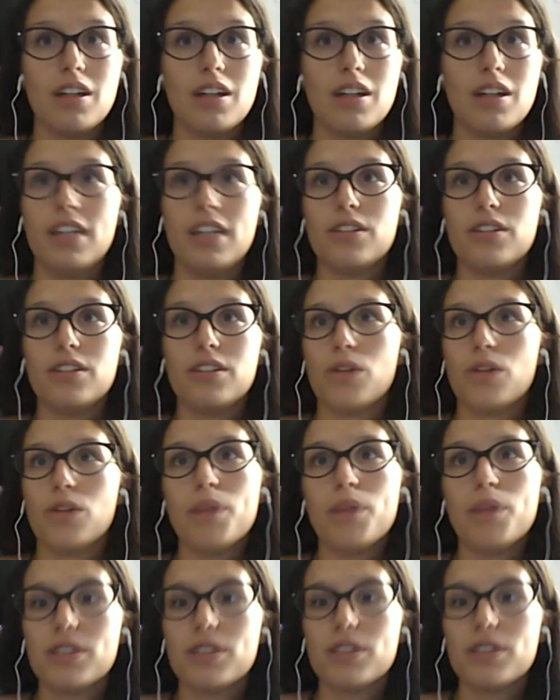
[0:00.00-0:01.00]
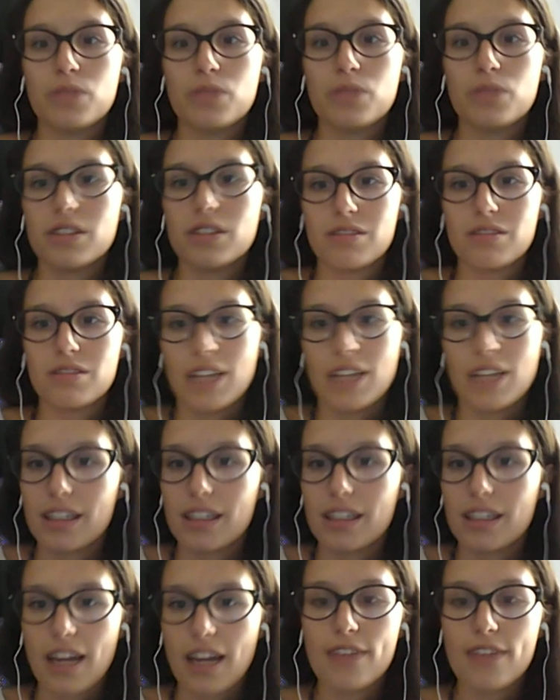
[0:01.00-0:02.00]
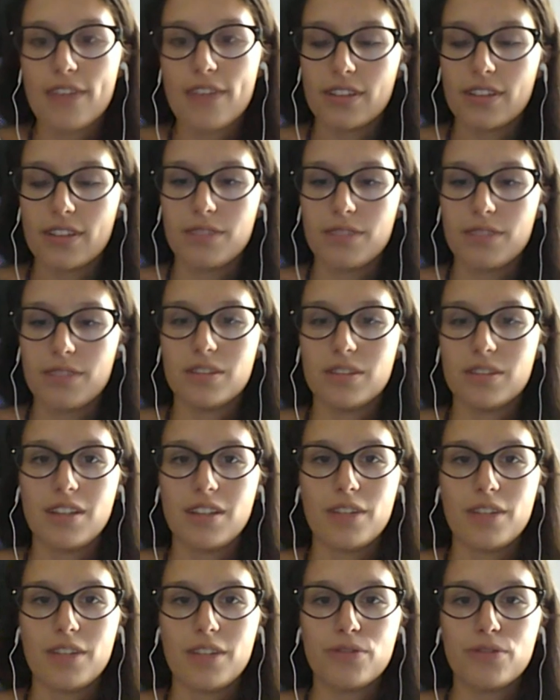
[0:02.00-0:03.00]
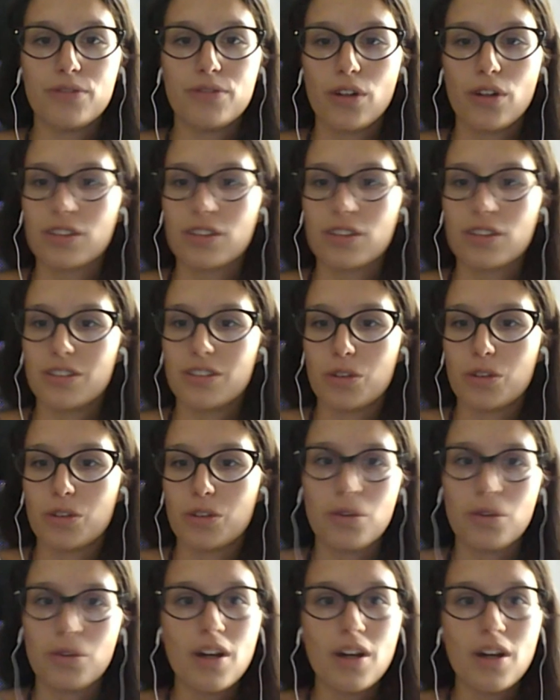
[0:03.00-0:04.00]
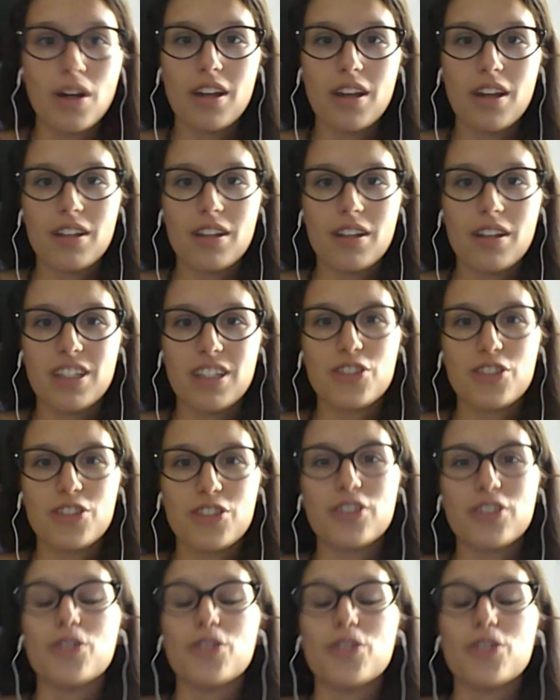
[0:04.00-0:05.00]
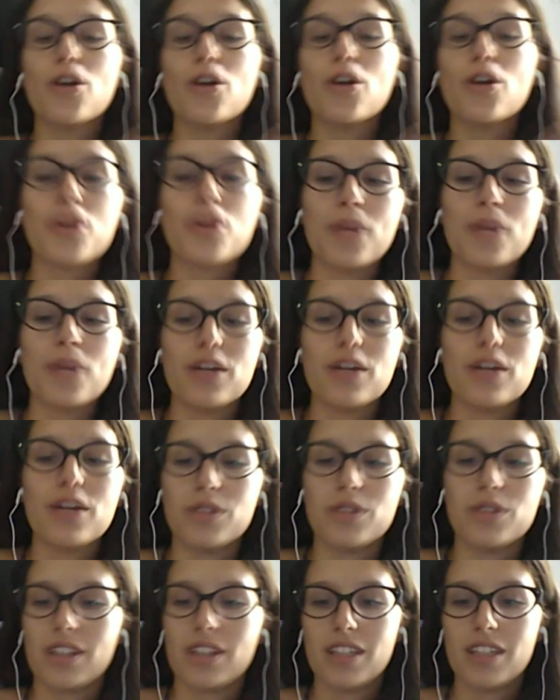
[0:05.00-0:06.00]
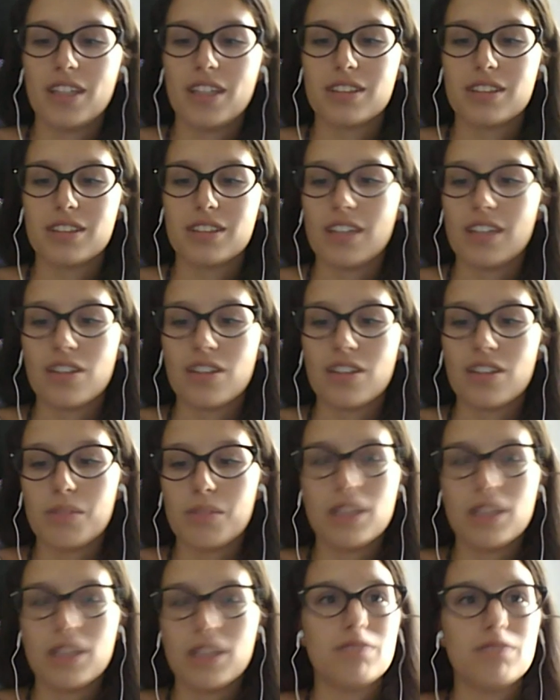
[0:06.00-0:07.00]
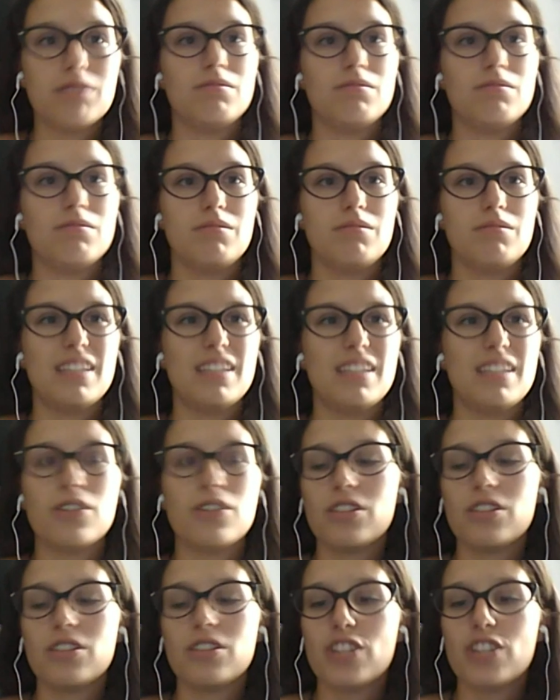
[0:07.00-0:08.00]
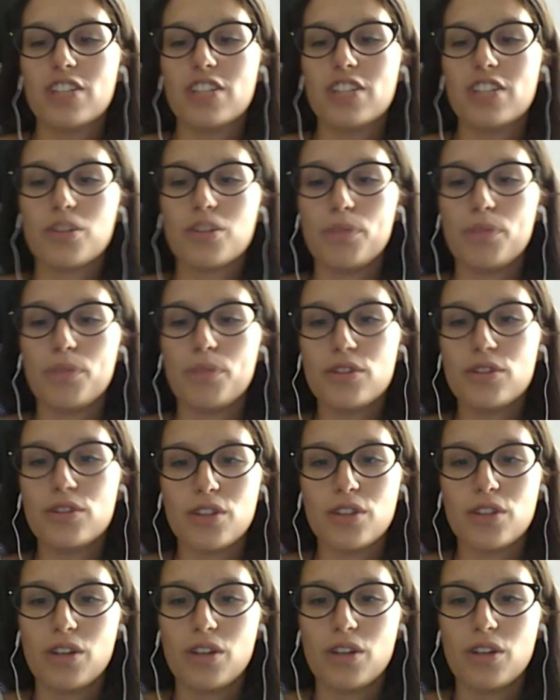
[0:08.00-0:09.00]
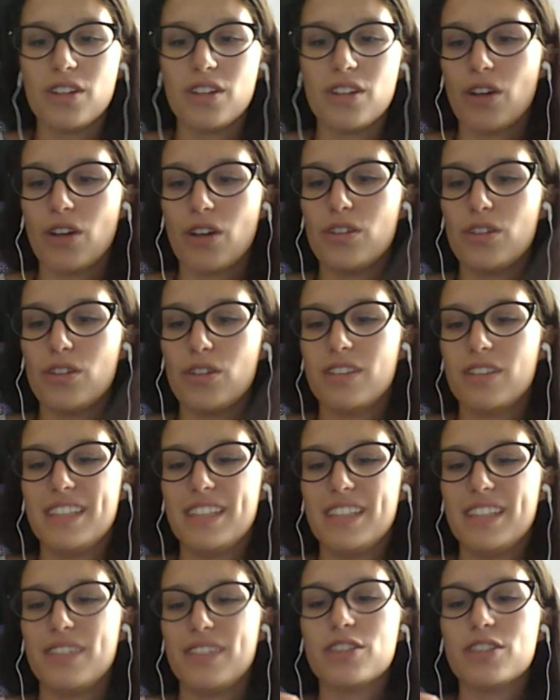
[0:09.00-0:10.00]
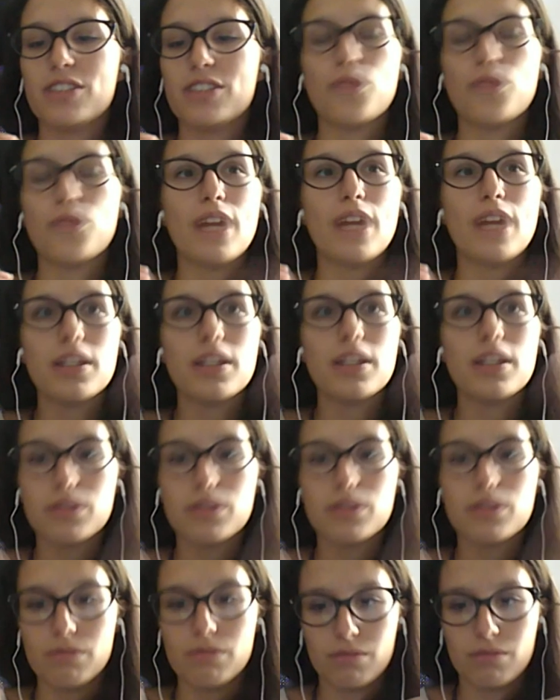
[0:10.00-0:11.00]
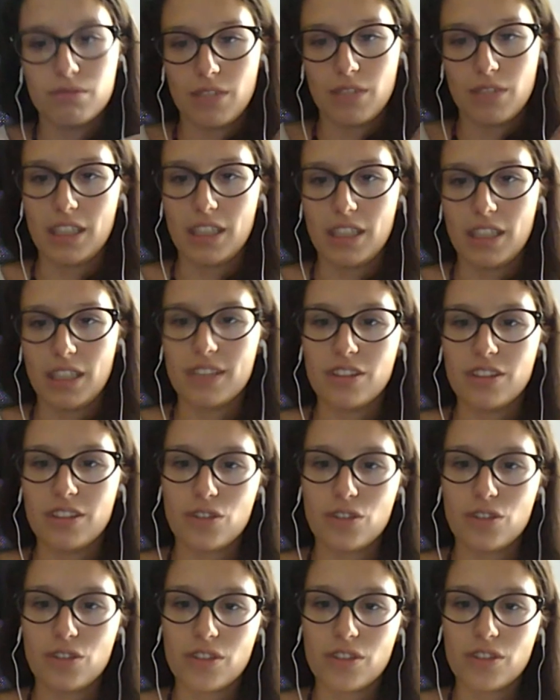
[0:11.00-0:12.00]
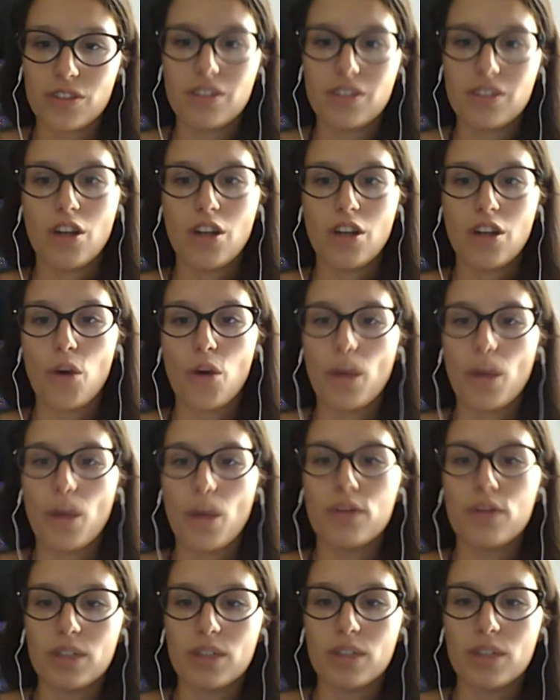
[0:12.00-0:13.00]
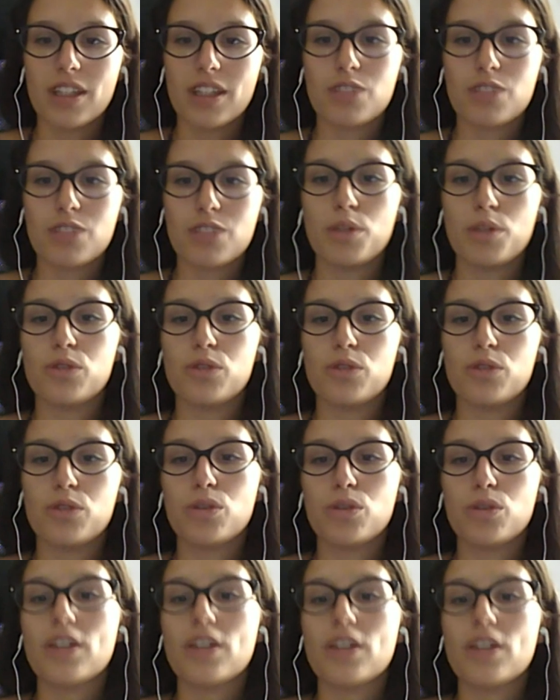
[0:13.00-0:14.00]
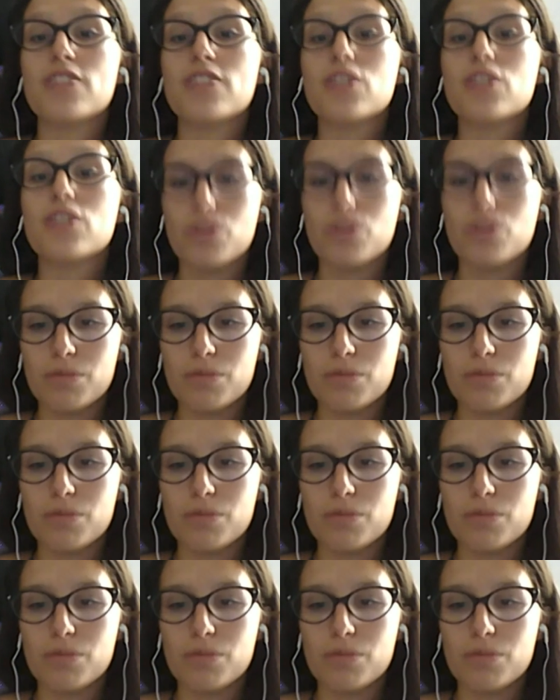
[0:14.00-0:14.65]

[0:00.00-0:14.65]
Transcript: in Europe is with like knife and forks. So it's just another way of doing things. That doesn't change the person, or there is no value in it. It's just a way of doing things. But do not assume